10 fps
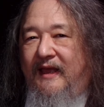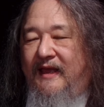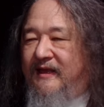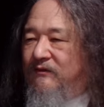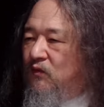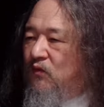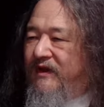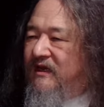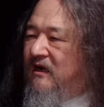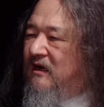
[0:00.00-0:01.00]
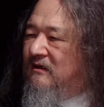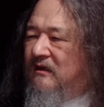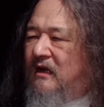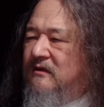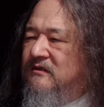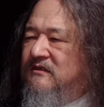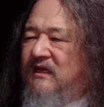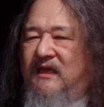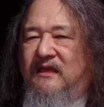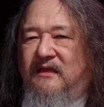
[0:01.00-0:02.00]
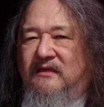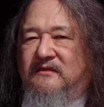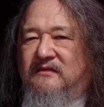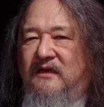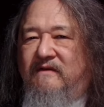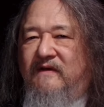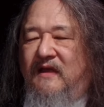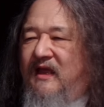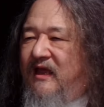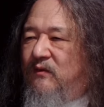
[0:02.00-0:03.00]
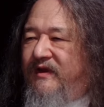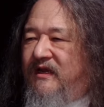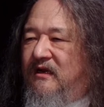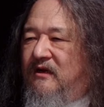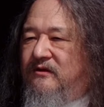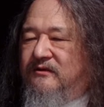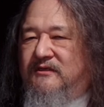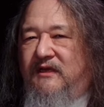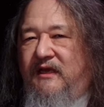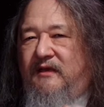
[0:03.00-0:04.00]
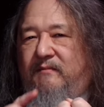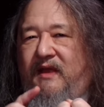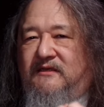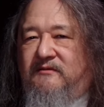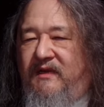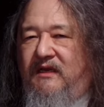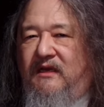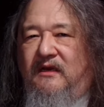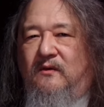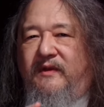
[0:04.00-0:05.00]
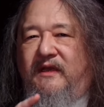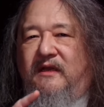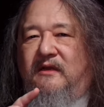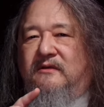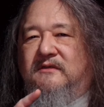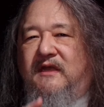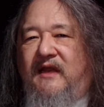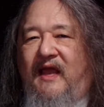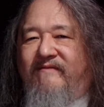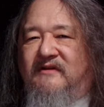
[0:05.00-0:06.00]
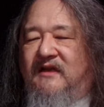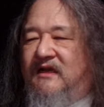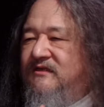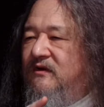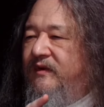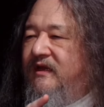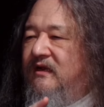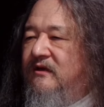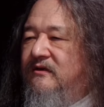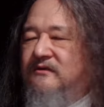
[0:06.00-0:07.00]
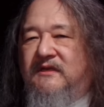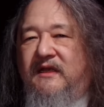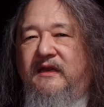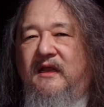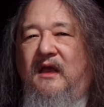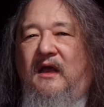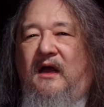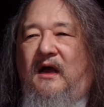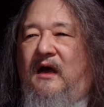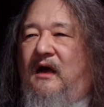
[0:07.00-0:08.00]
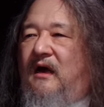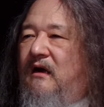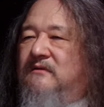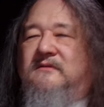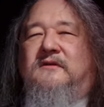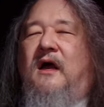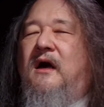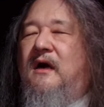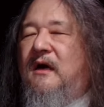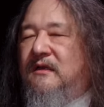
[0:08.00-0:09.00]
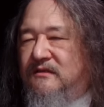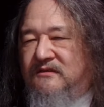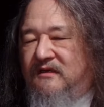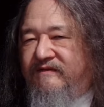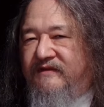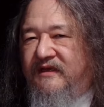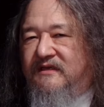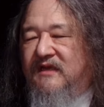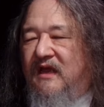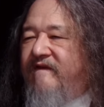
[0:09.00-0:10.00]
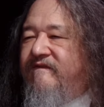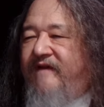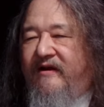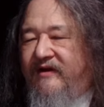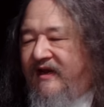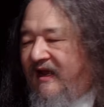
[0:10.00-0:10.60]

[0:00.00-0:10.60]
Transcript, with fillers: And we can understand this stuff. And we can understand mass media, we can understand advertising, we can understand uh, uh, tons of things very